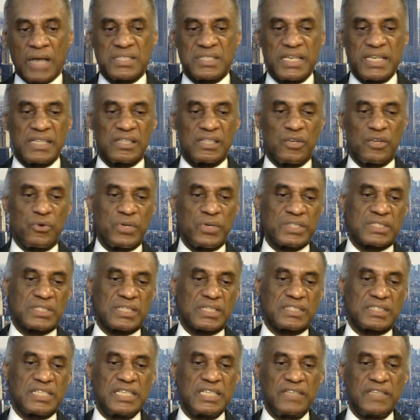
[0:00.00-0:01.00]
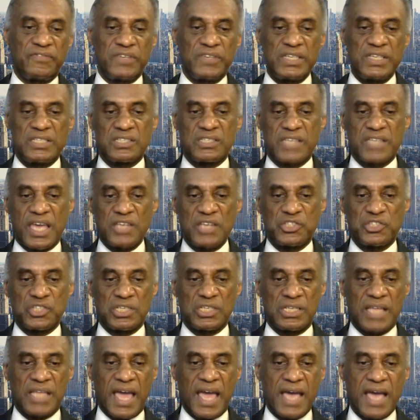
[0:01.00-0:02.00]
A St. Louis TV
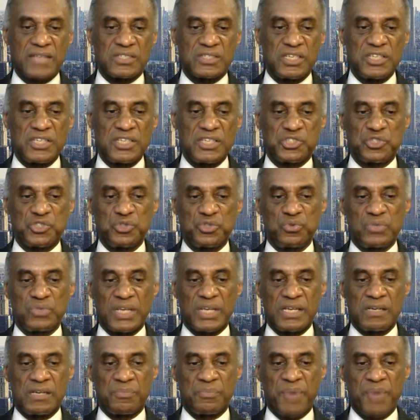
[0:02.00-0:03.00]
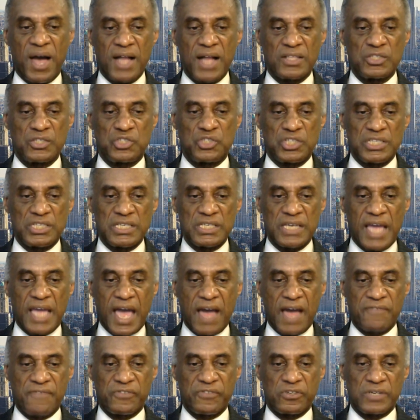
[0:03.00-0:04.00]
station has issued an apology
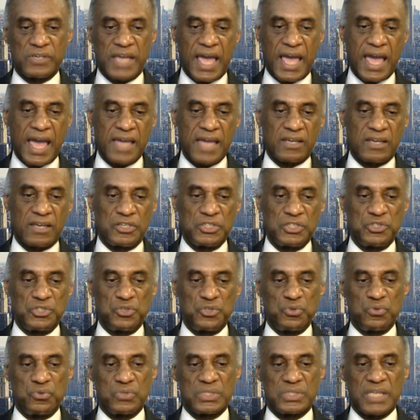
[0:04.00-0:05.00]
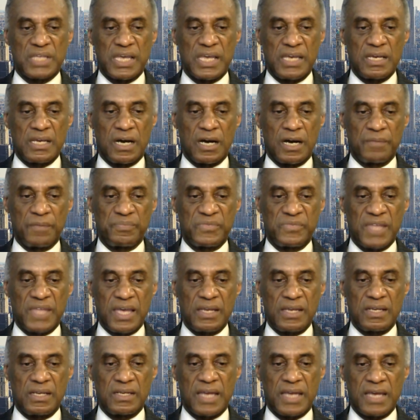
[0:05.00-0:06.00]
after an anchor used an
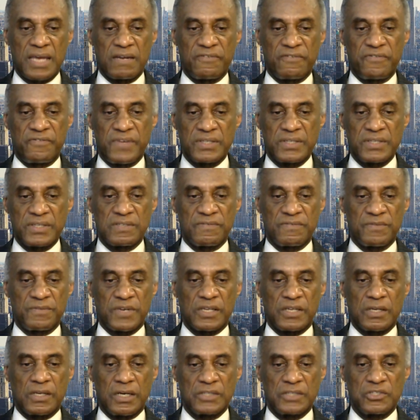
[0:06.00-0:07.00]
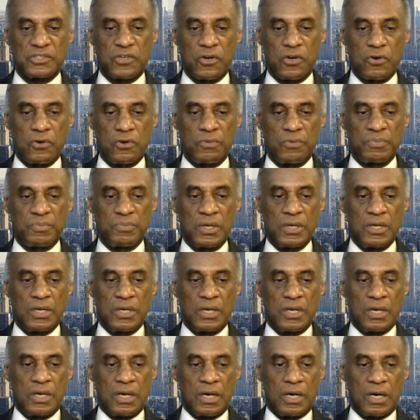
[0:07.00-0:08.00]
updated and offensive term
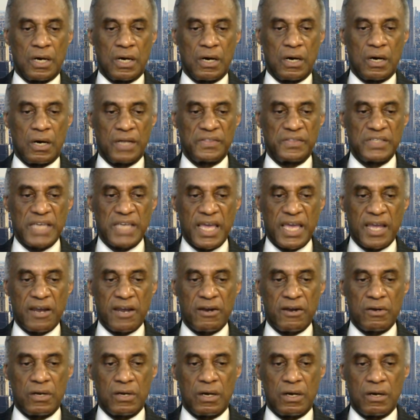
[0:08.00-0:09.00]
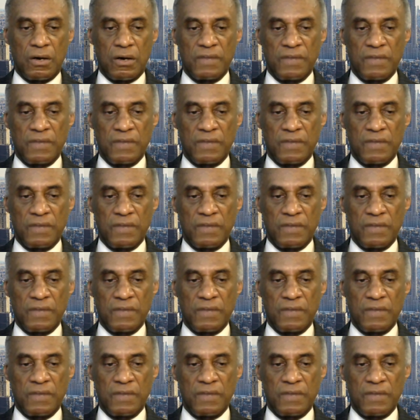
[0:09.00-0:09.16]
on the air.